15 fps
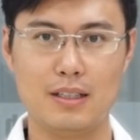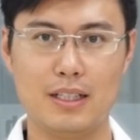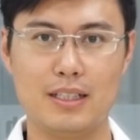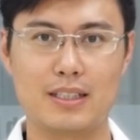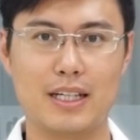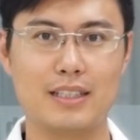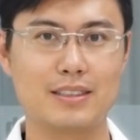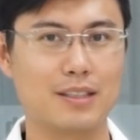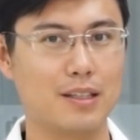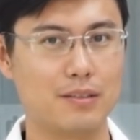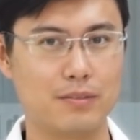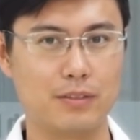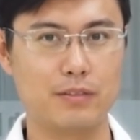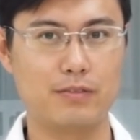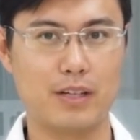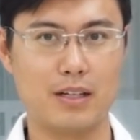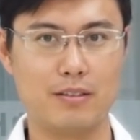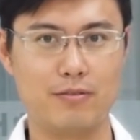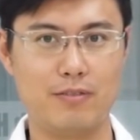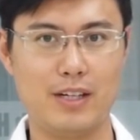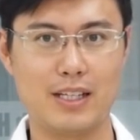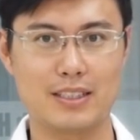Hey guys, Fu
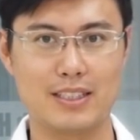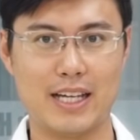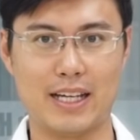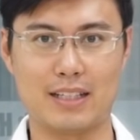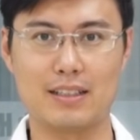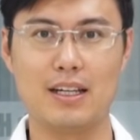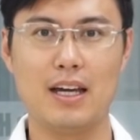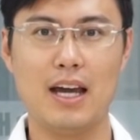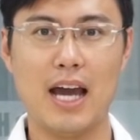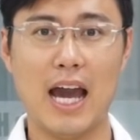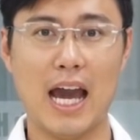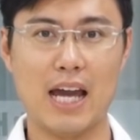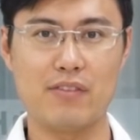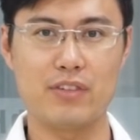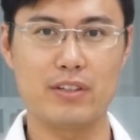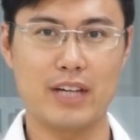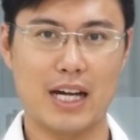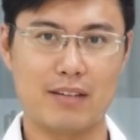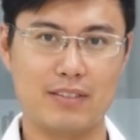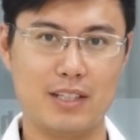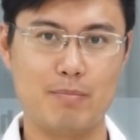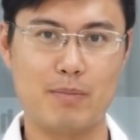from Foxtech. Have you
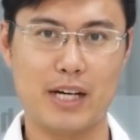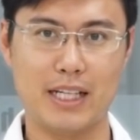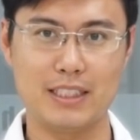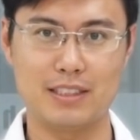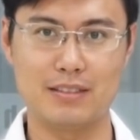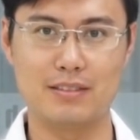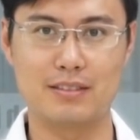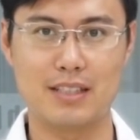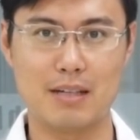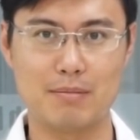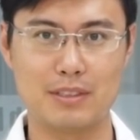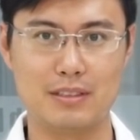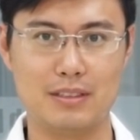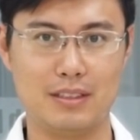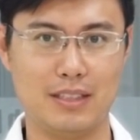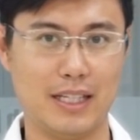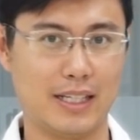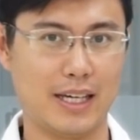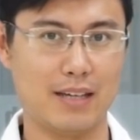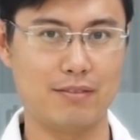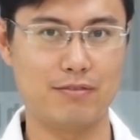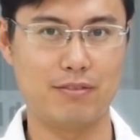ever imagined something
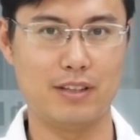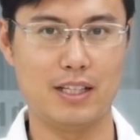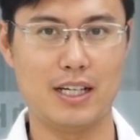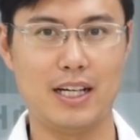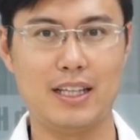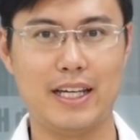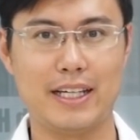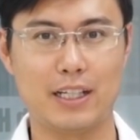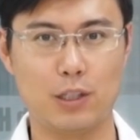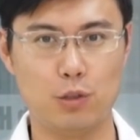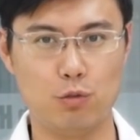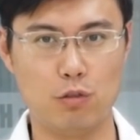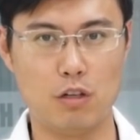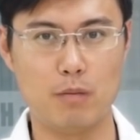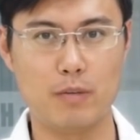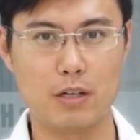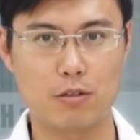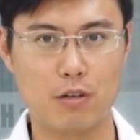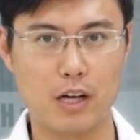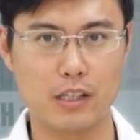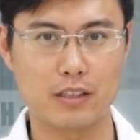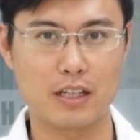that can fly like a
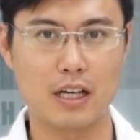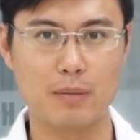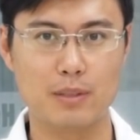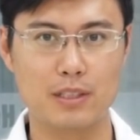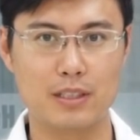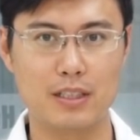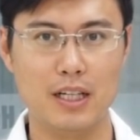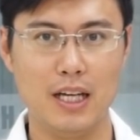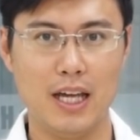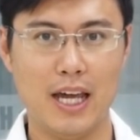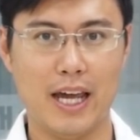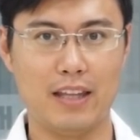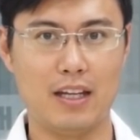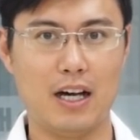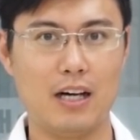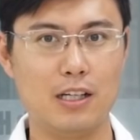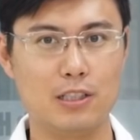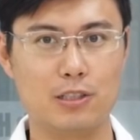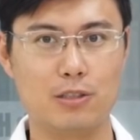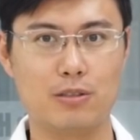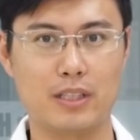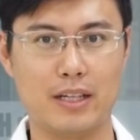normal quadcopter and
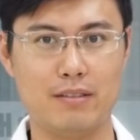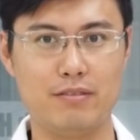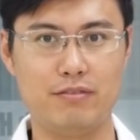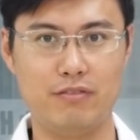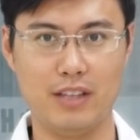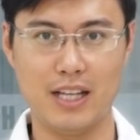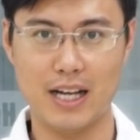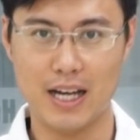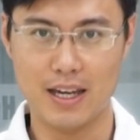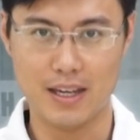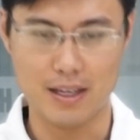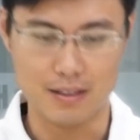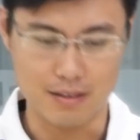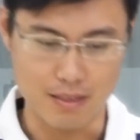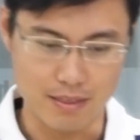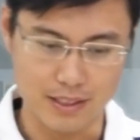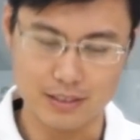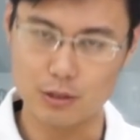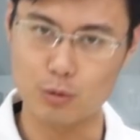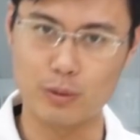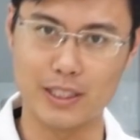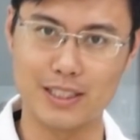also can fly in
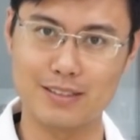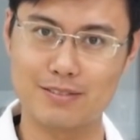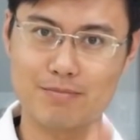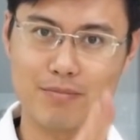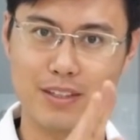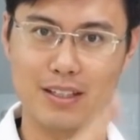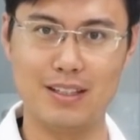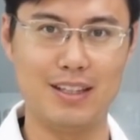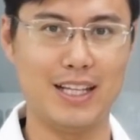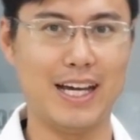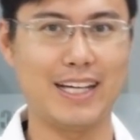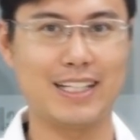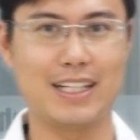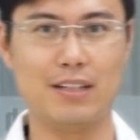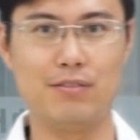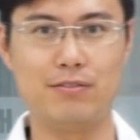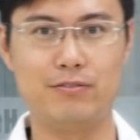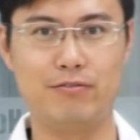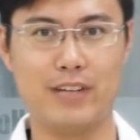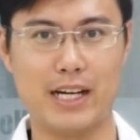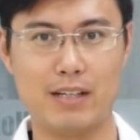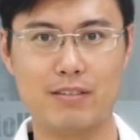this way, like a
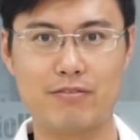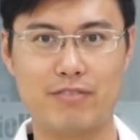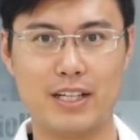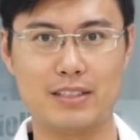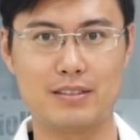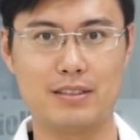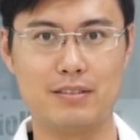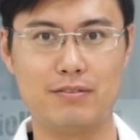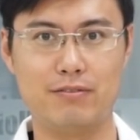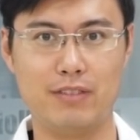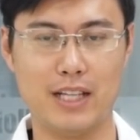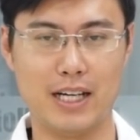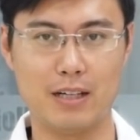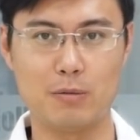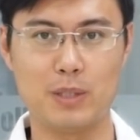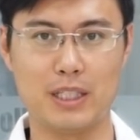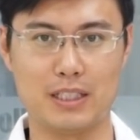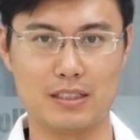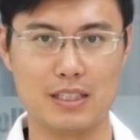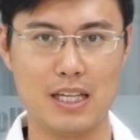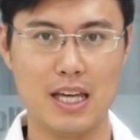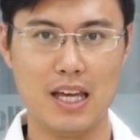very fast
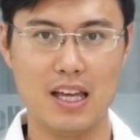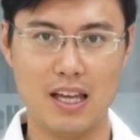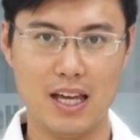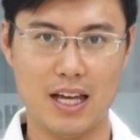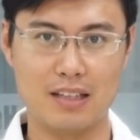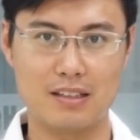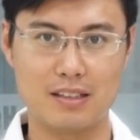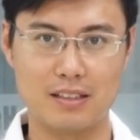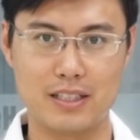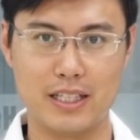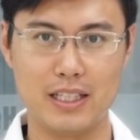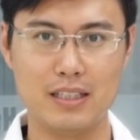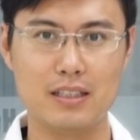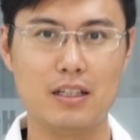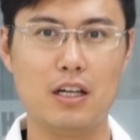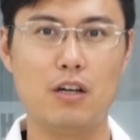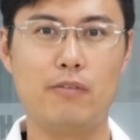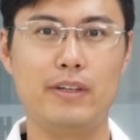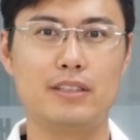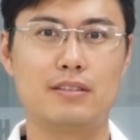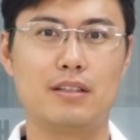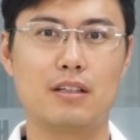flying? And today,
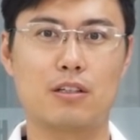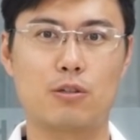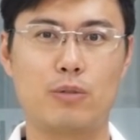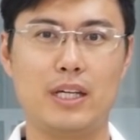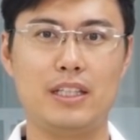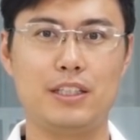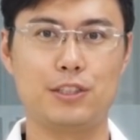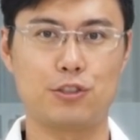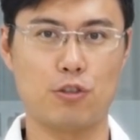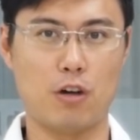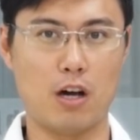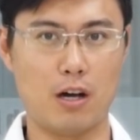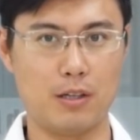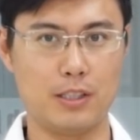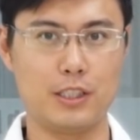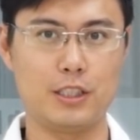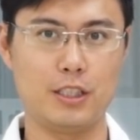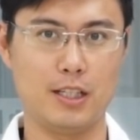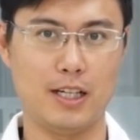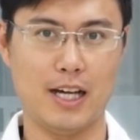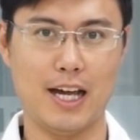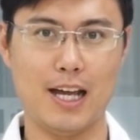with the greatest
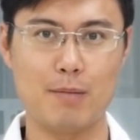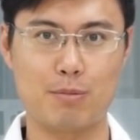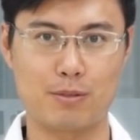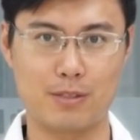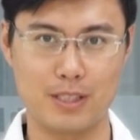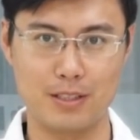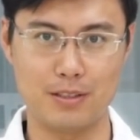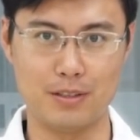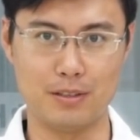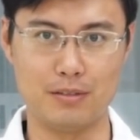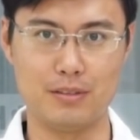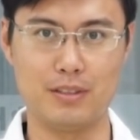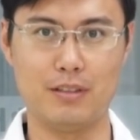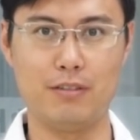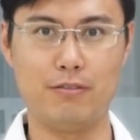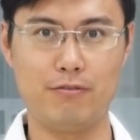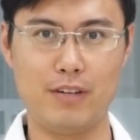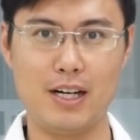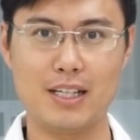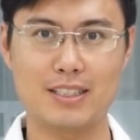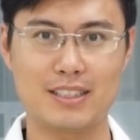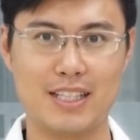honor, I bring you the
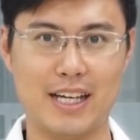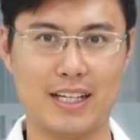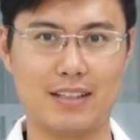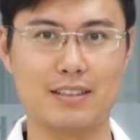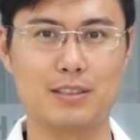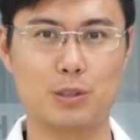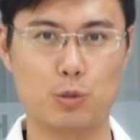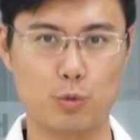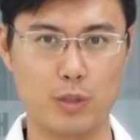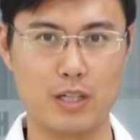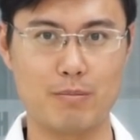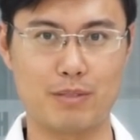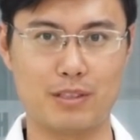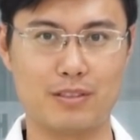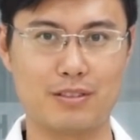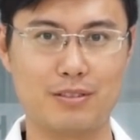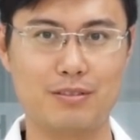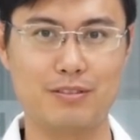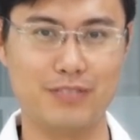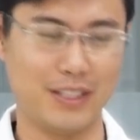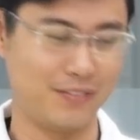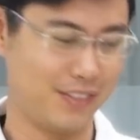Foxtech Screamer
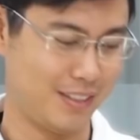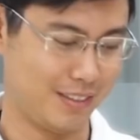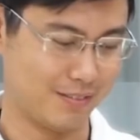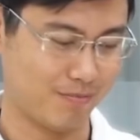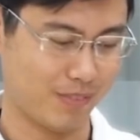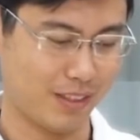250.